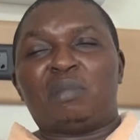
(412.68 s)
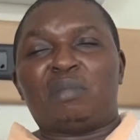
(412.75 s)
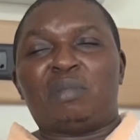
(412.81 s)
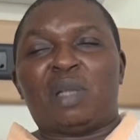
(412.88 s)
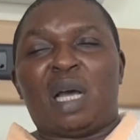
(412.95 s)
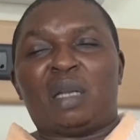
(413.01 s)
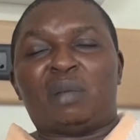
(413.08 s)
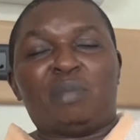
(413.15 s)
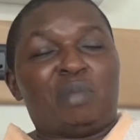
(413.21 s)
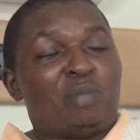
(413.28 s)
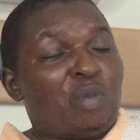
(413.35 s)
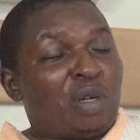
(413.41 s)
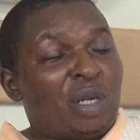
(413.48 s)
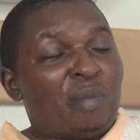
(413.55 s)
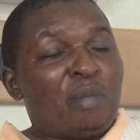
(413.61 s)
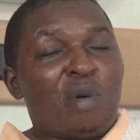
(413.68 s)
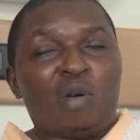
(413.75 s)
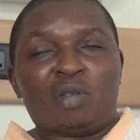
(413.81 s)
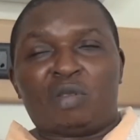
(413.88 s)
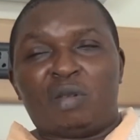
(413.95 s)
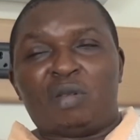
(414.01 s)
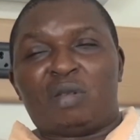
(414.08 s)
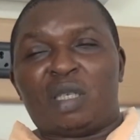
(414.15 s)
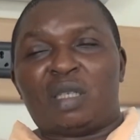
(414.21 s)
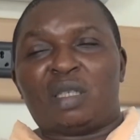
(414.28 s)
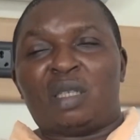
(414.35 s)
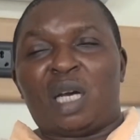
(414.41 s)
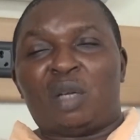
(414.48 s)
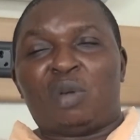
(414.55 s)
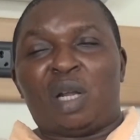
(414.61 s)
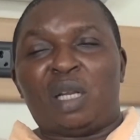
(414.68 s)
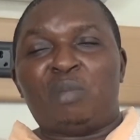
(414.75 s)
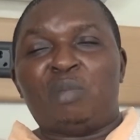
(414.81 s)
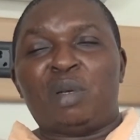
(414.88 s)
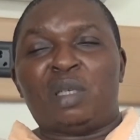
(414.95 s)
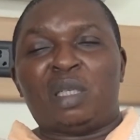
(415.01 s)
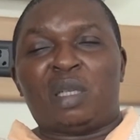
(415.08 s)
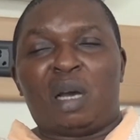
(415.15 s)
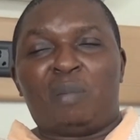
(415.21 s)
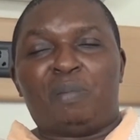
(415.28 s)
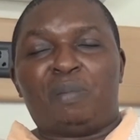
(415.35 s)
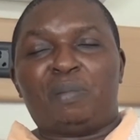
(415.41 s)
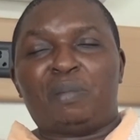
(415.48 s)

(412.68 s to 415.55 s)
that the muscles is gradually building up,